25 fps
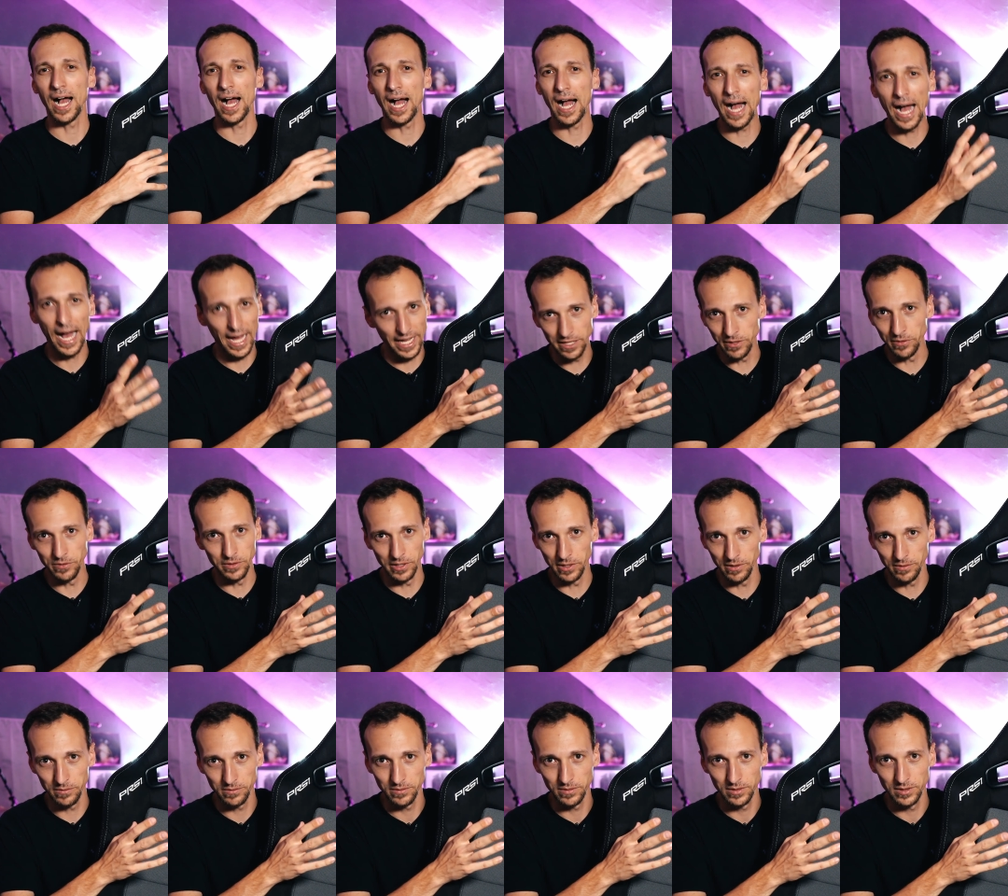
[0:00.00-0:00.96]
I don't know.
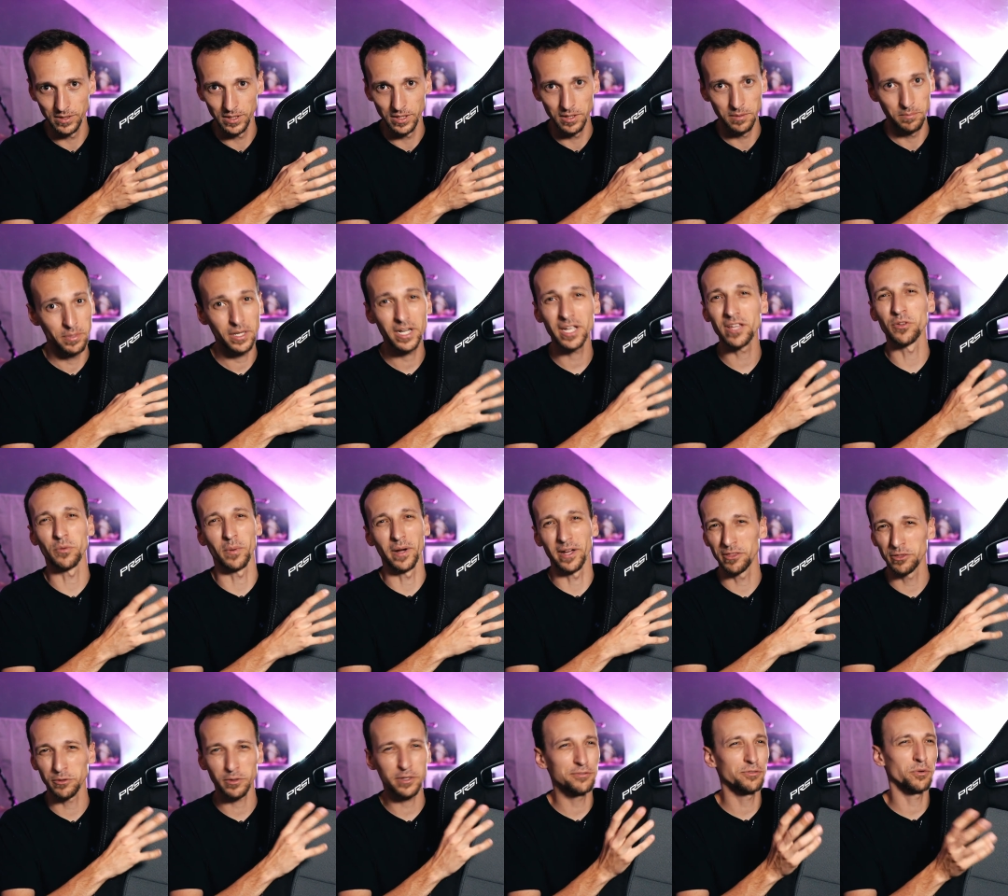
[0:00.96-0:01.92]
But either way,
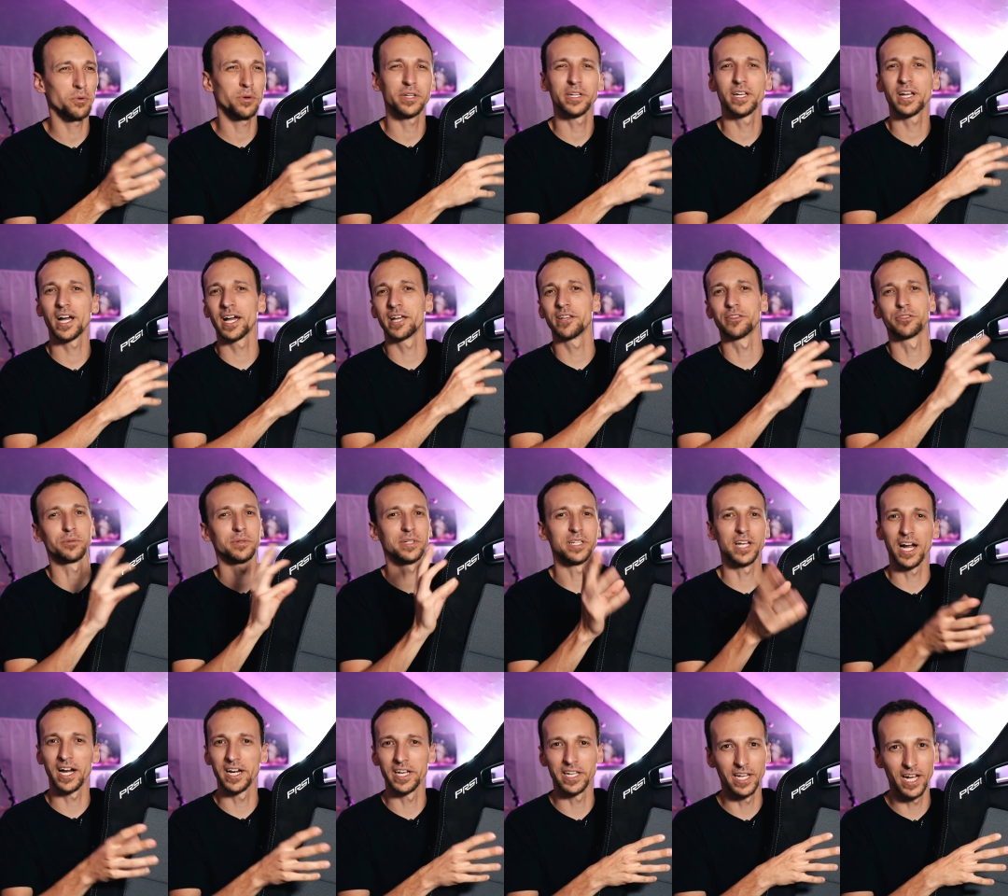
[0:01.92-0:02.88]
$349,
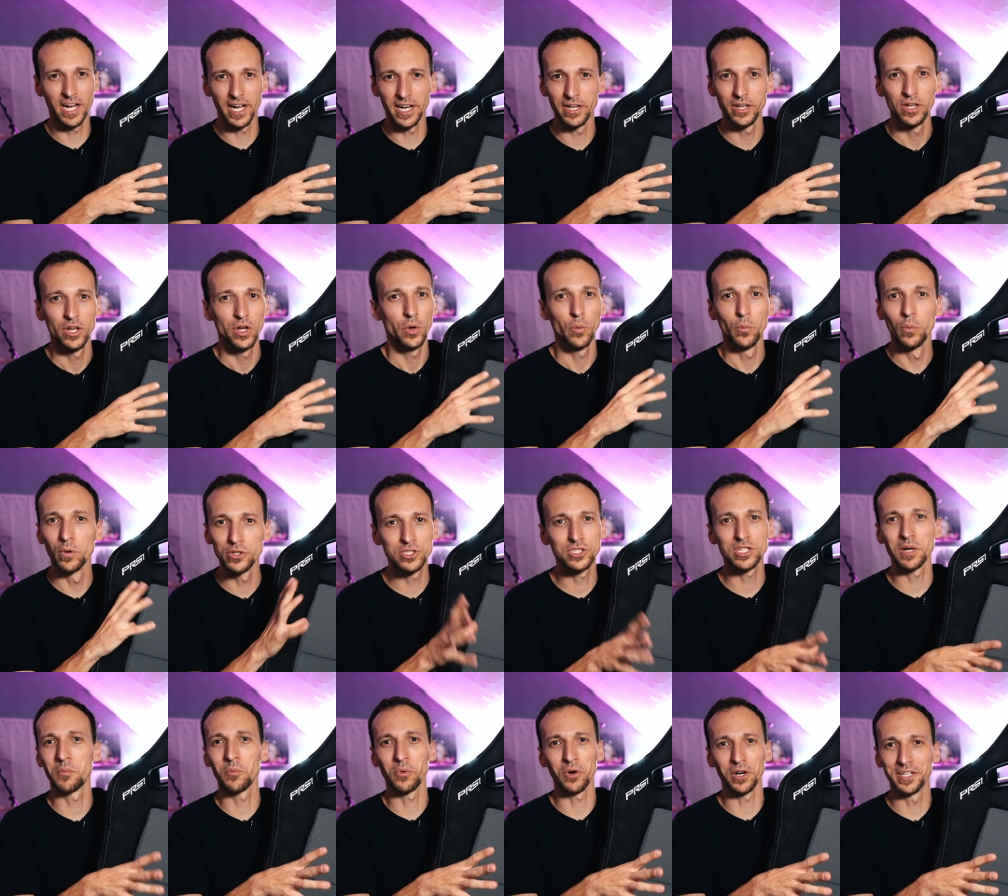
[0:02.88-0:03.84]
$399, we're
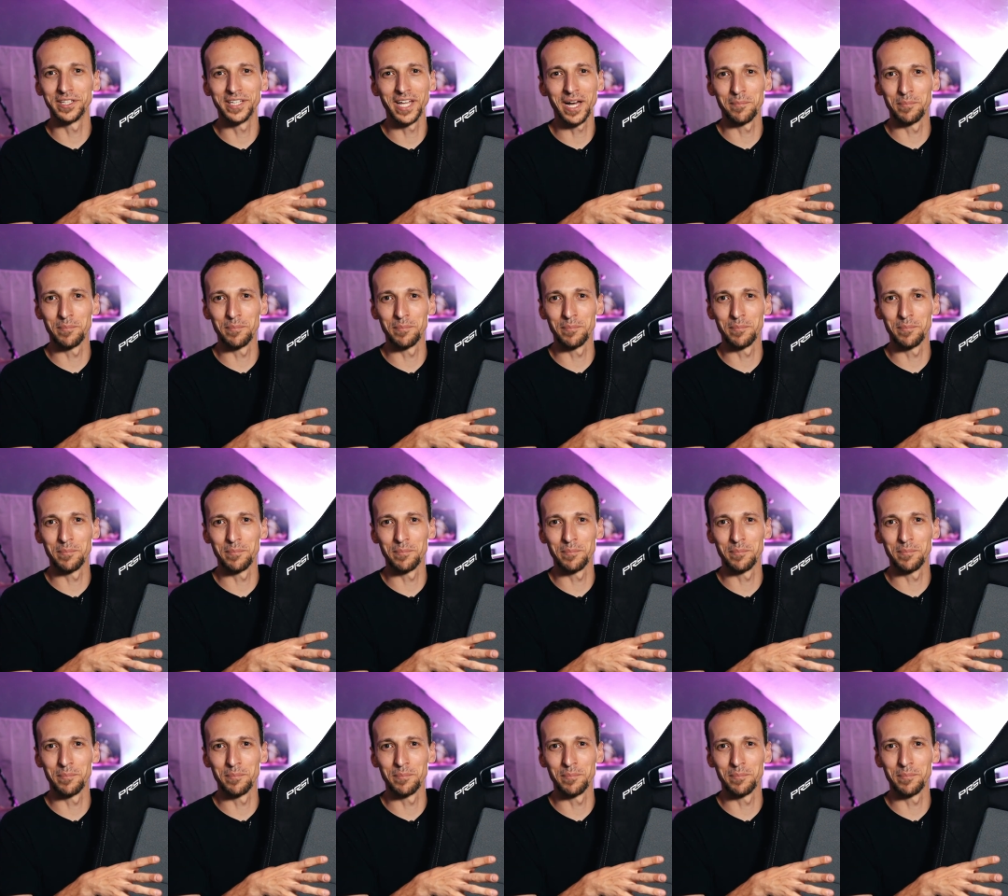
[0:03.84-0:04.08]
somewhere in that